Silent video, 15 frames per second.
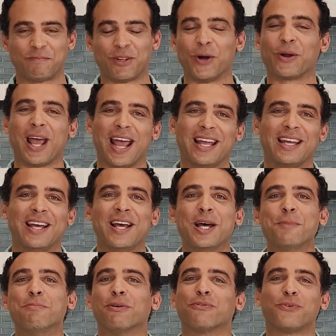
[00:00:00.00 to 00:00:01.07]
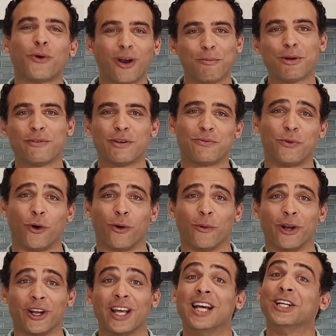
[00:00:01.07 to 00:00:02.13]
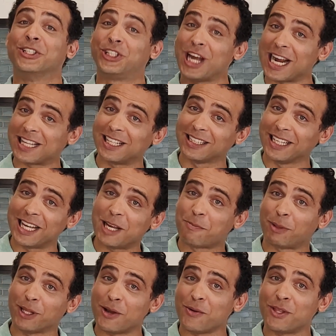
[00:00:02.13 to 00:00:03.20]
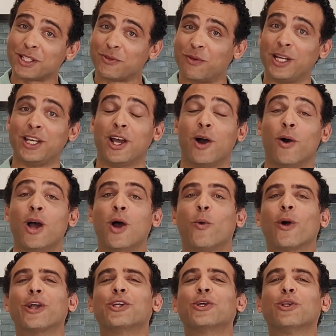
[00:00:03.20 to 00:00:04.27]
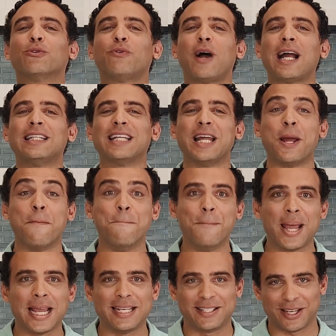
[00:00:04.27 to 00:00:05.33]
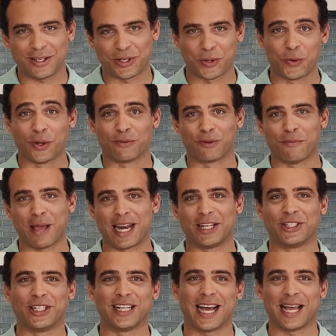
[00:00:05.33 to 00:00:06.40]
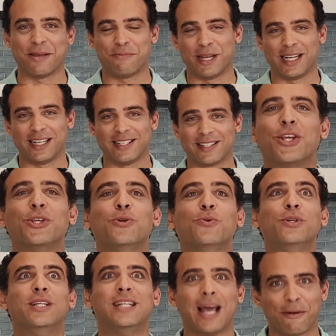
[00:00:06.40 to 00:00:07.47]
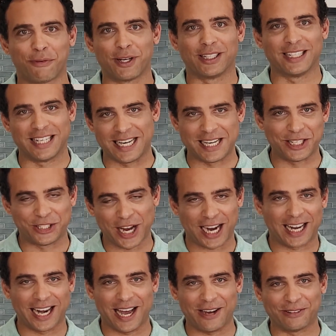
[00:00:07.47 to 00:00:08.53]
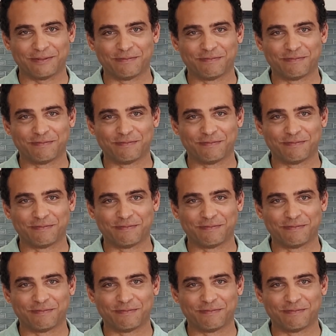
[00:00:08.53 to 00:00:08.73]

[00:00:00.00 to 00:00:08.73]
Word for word: Okay, before moving forward, check the link below this video where you'll find an amazing tool for managing diabetes. You definitely need to check it out.